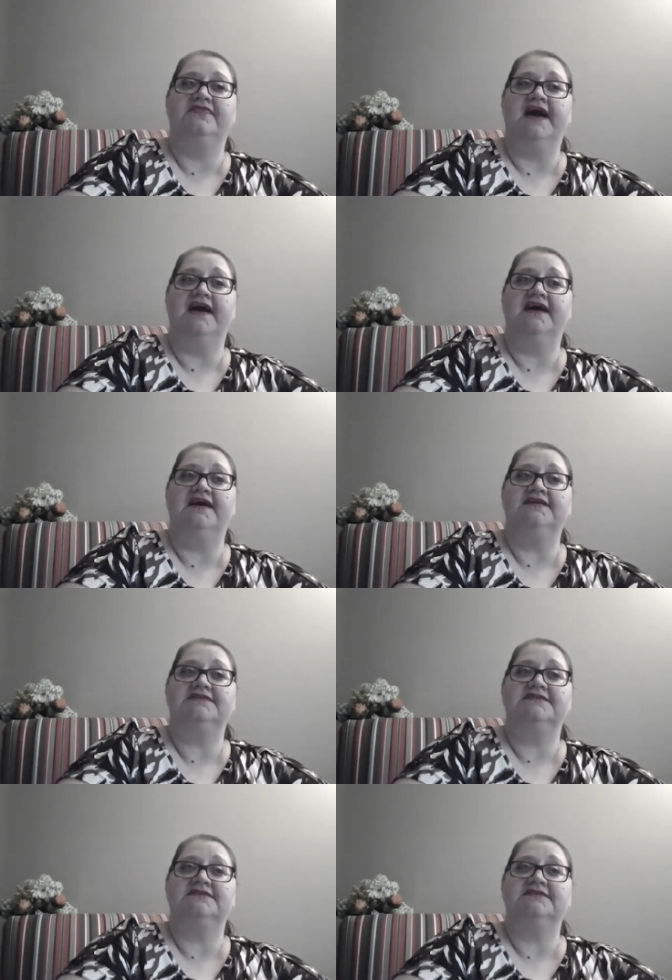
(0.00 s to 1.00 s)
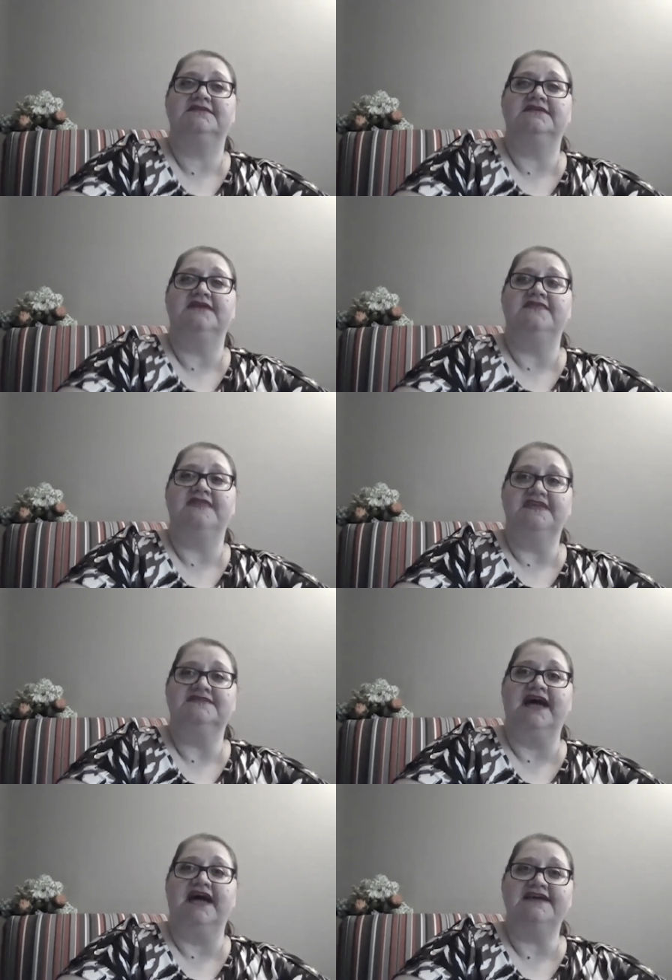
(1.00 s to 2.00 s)
that in
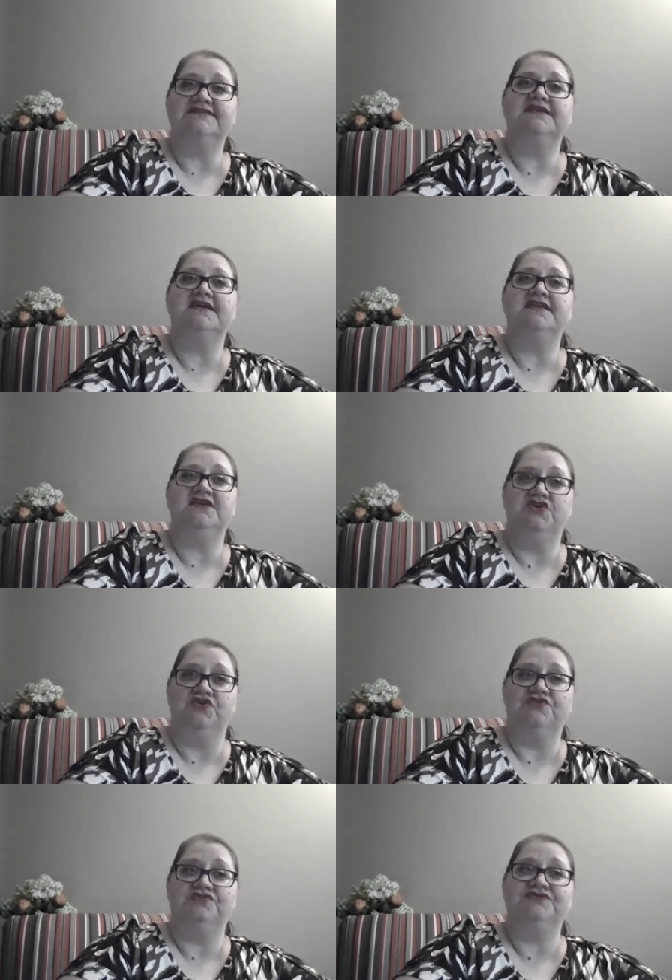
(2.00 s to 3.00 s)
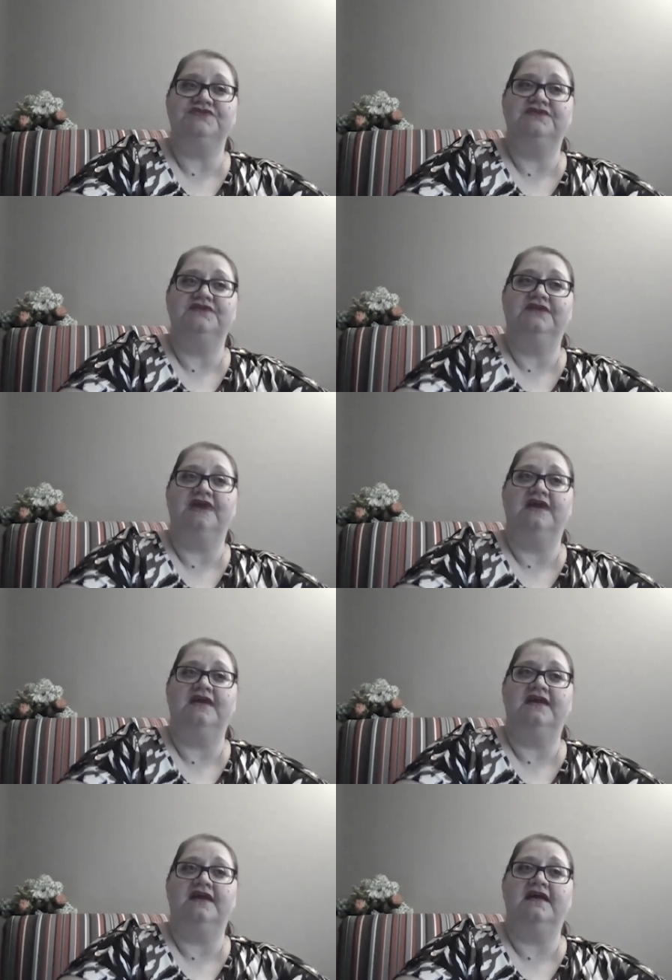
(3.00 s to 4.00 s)
these last 10 years,
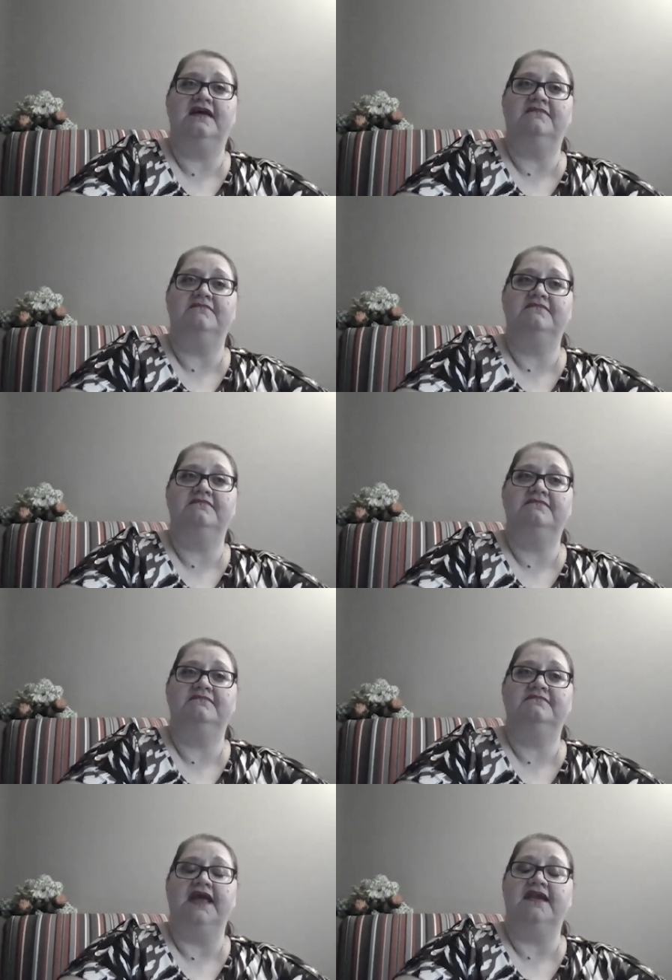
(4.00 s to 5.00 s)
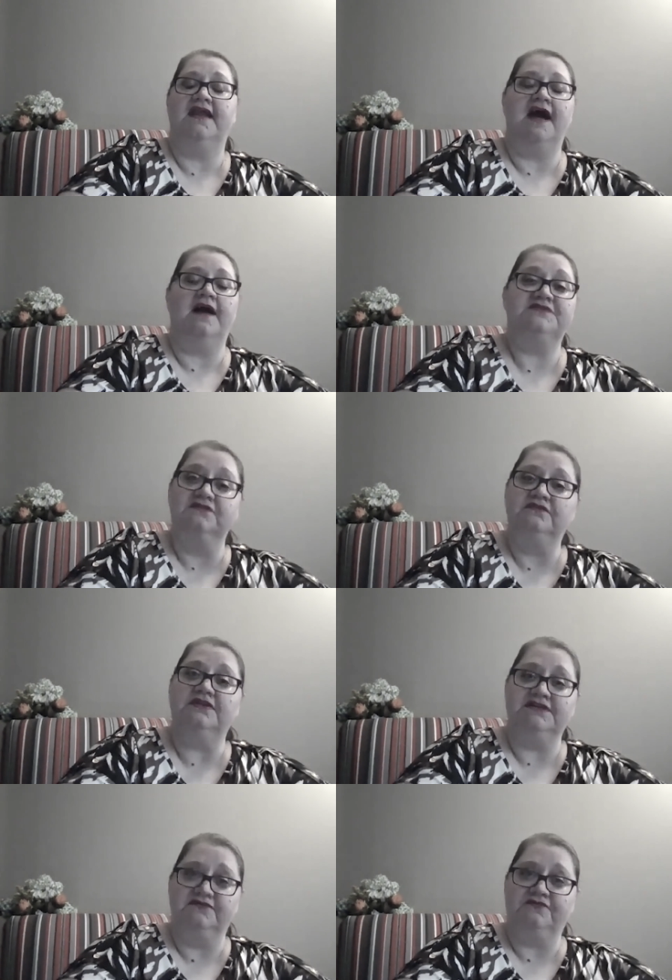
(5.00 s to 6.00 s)
I am an
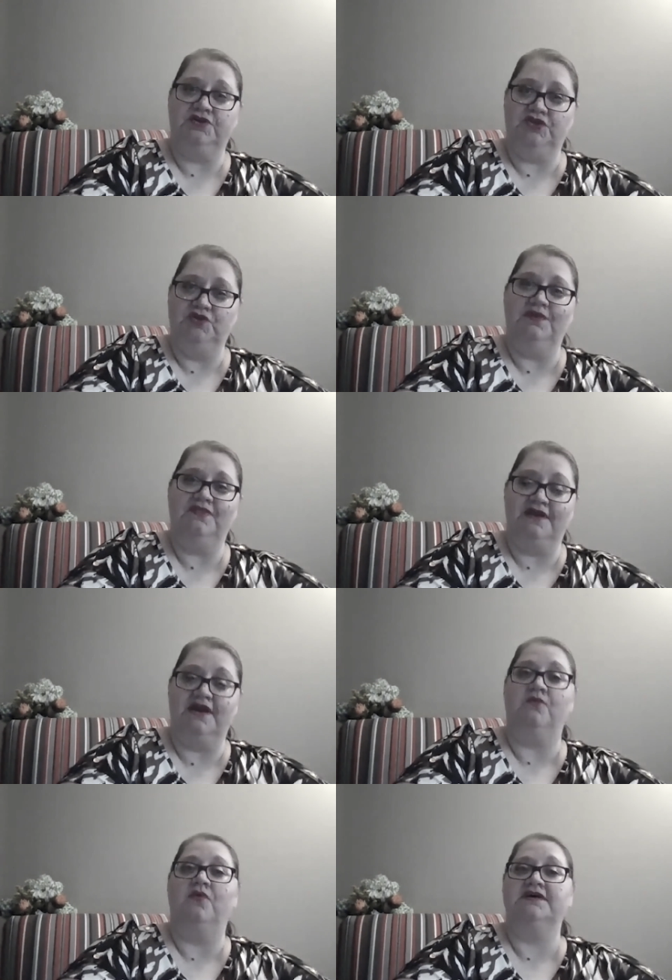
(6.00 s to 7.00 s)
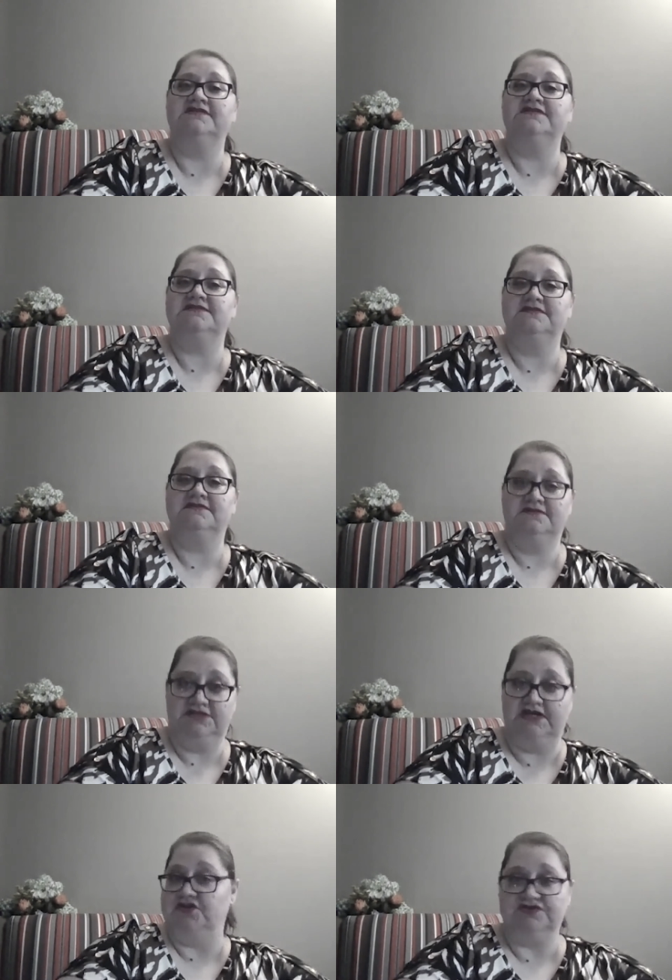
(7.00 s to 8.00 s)
absolutely different human than I was
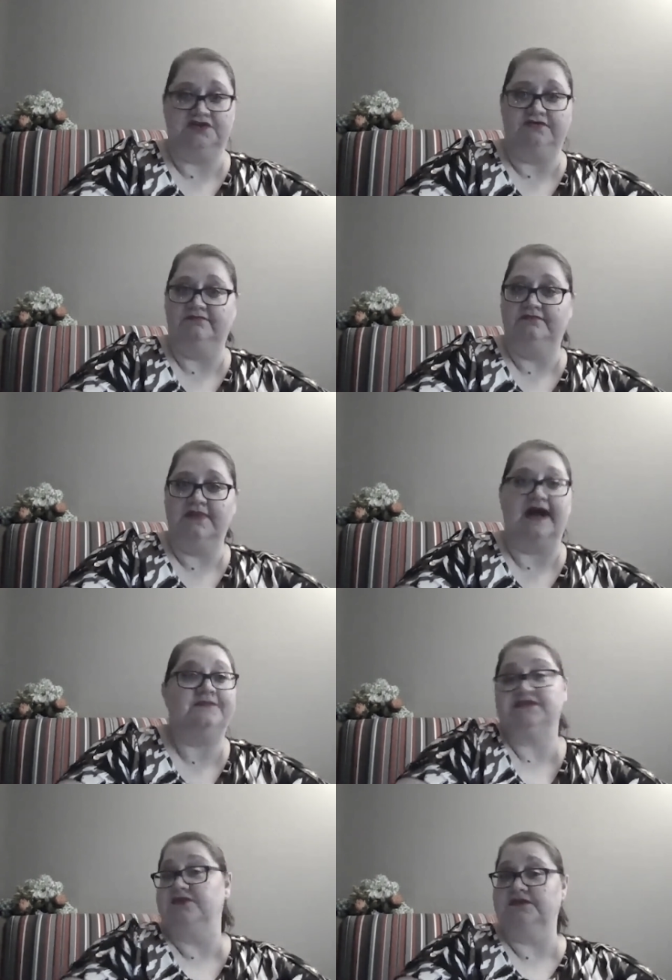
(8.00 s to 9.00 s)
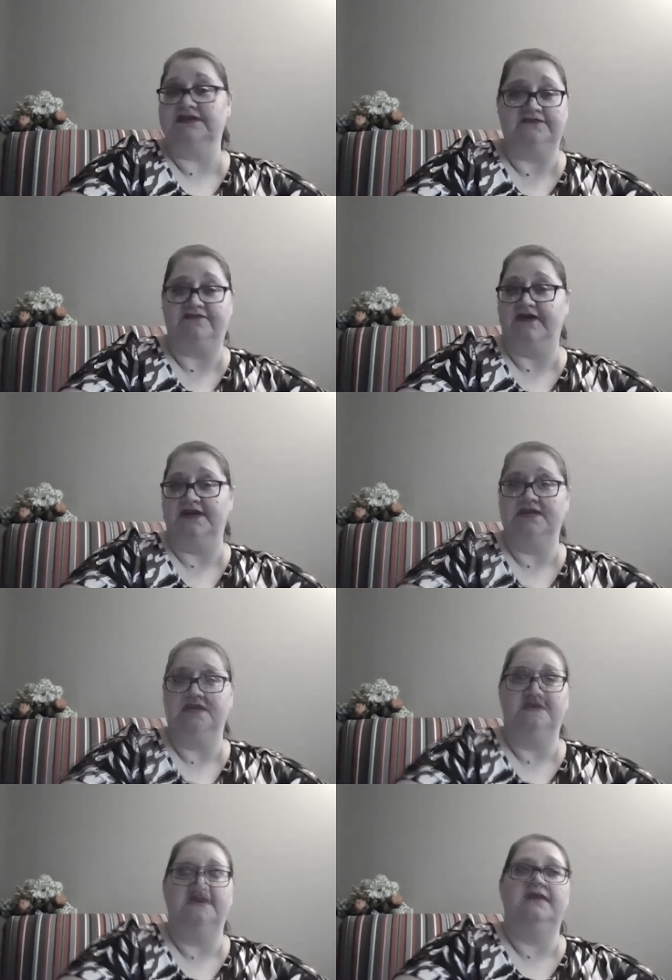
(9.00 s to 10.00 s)
10 years ago. Absolutely different.
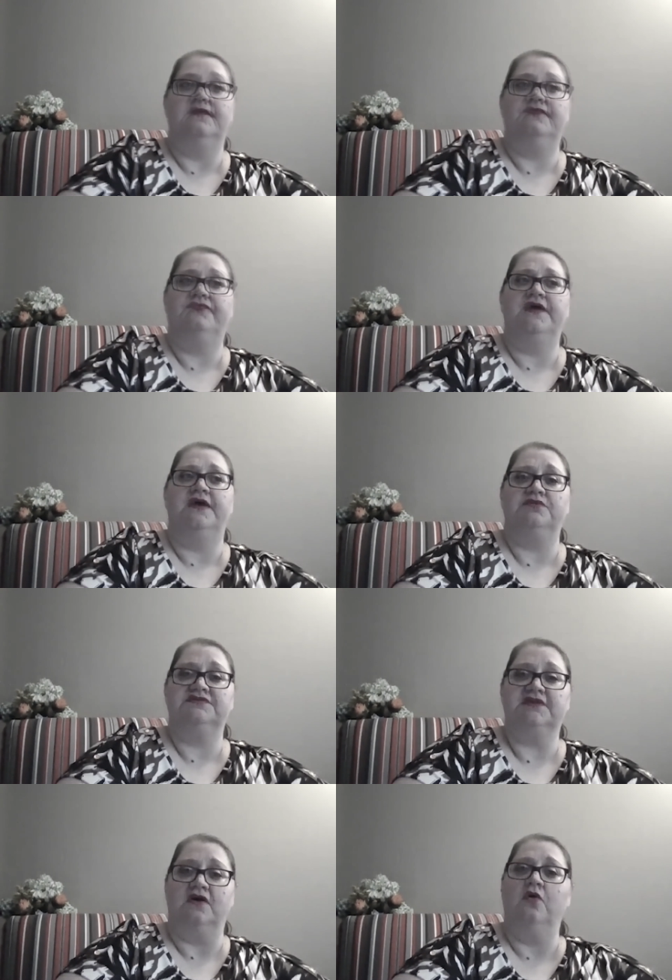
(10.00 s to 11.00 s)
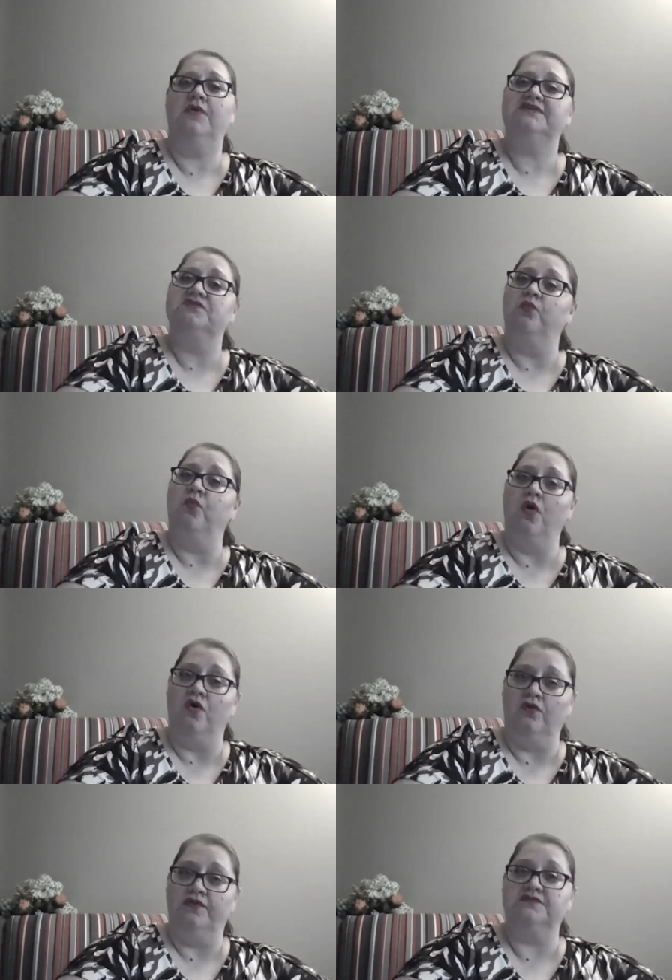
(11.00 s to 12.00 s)
There was always a
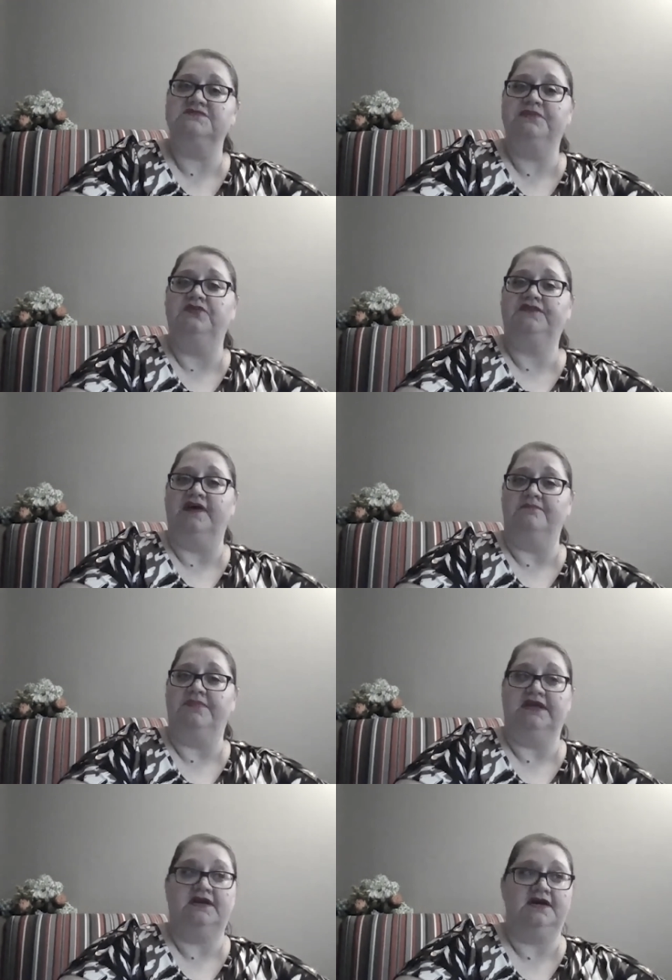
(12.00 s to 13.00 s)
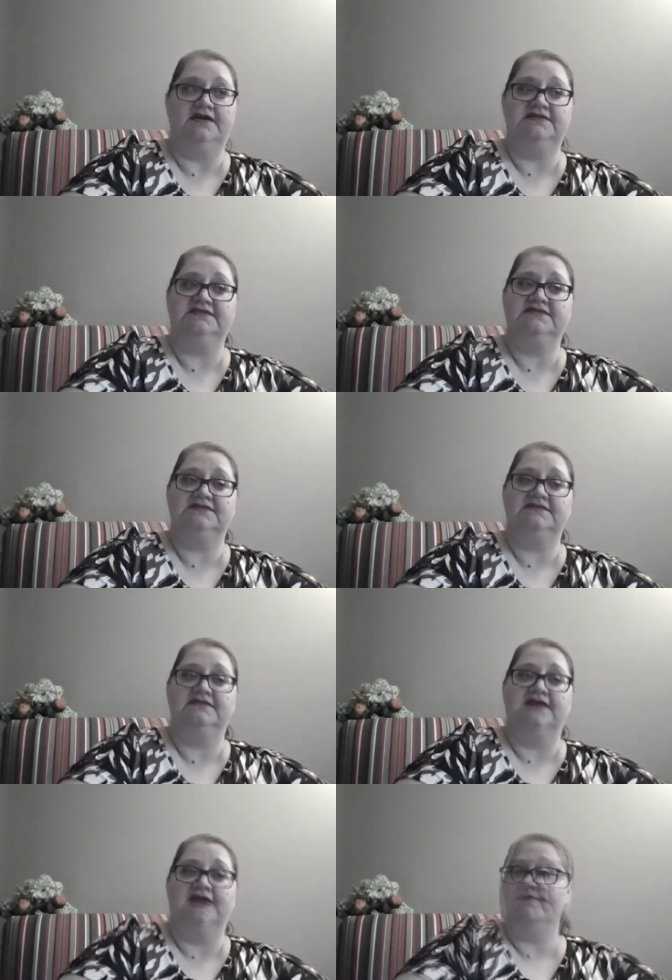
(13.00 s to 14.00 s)
wall that was built up because
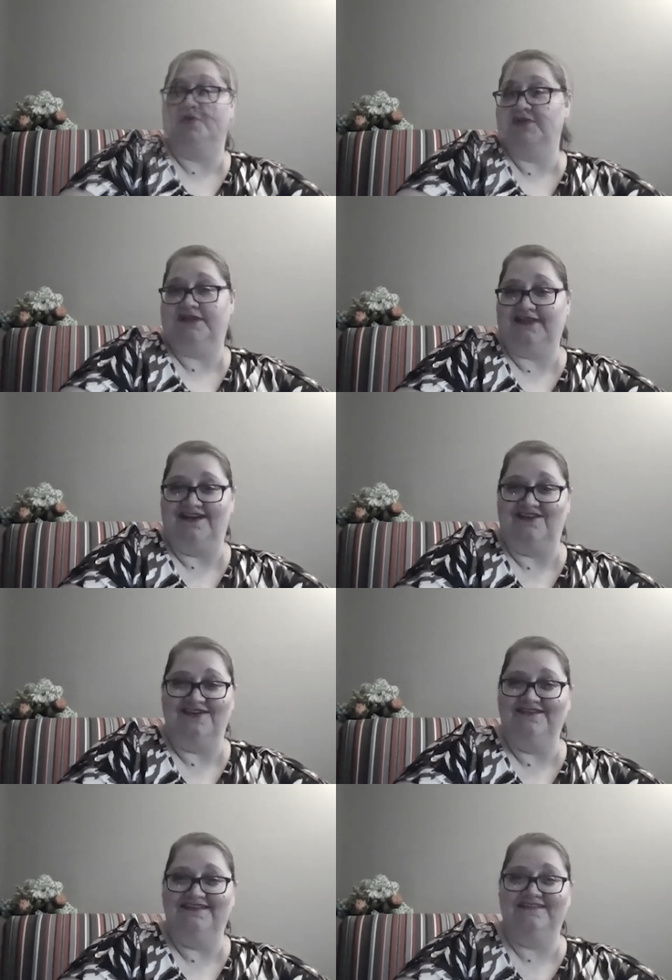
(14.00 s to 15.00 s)
I put it there.